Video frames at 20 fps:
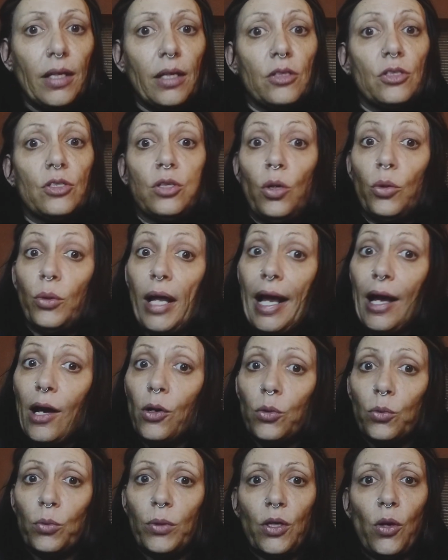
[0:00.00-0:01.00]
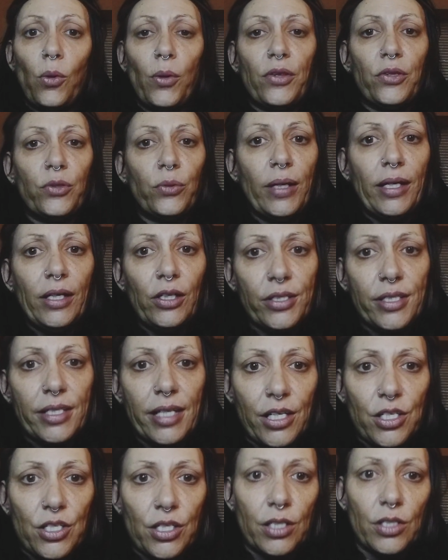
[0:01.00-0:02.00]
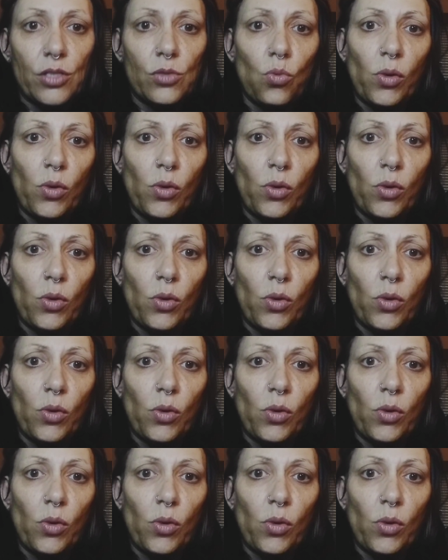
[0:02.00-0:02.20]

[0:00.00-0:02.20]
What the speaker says: Slow down when going through intersections.